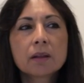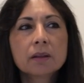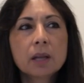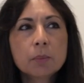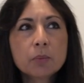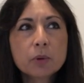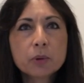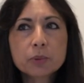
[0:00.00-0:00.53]

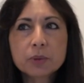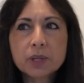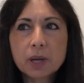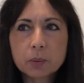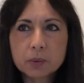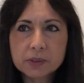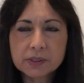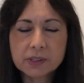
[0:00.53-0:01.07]
Number three,
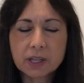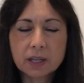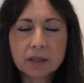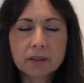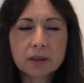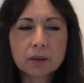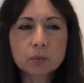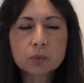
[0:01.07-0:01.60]
I would
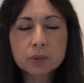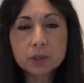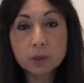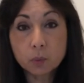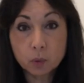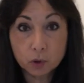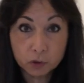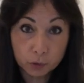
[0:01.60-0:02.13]
say that really
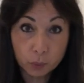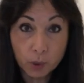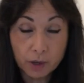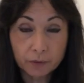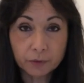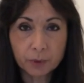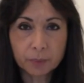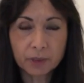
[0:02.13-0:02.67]
works well
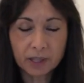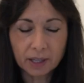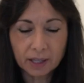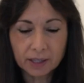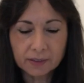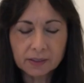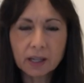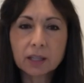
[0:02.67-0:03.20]
for me
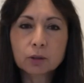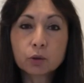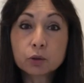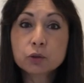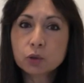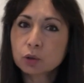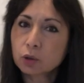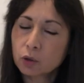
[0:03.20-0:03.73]
is I
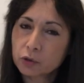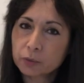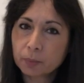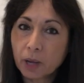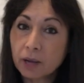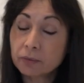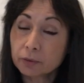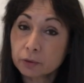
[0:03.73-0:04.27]
learned to close.
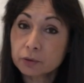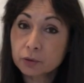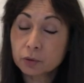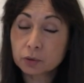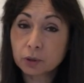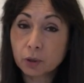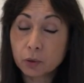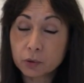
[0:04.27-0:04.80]
I've learned to
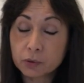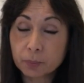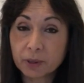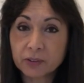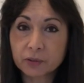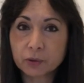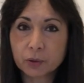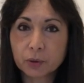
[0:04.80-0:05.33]
close my
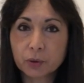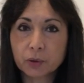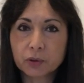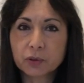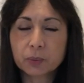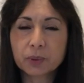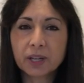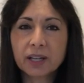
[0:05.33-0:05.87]

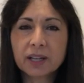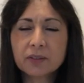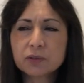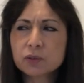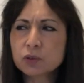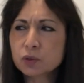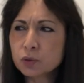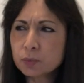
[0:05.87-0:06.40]
circles when I have
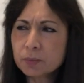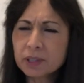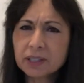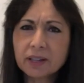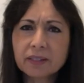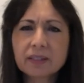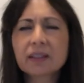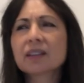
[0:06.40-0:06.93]
too
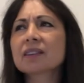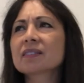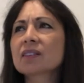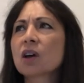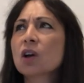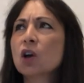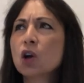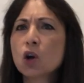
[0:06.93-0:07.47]
many
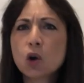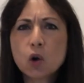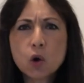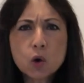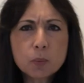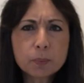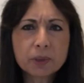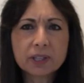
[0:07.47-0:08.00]
things
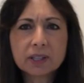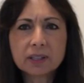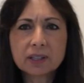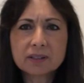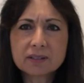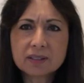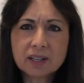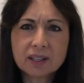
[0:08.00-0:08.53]
open and
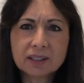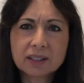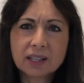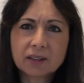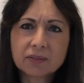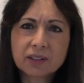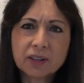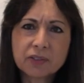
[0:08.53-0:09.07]
undone, and
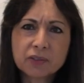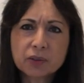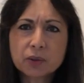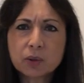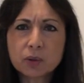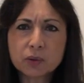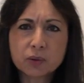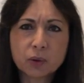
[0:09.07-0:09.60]
I've left
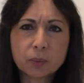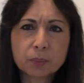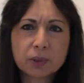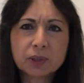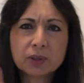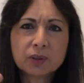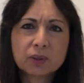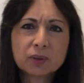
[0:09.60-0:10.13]
circles
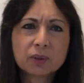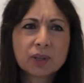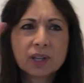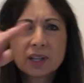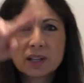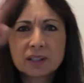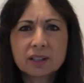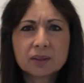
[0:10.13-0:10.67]
open. You know,
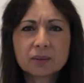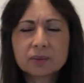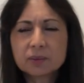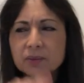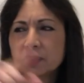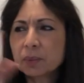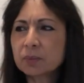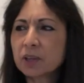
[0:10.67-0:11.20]

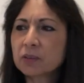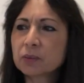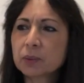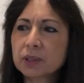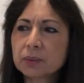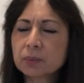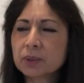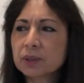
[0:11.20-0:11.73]
sometimes
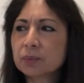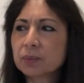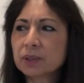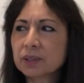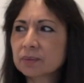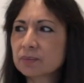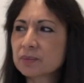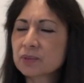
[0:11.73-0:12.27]
we we we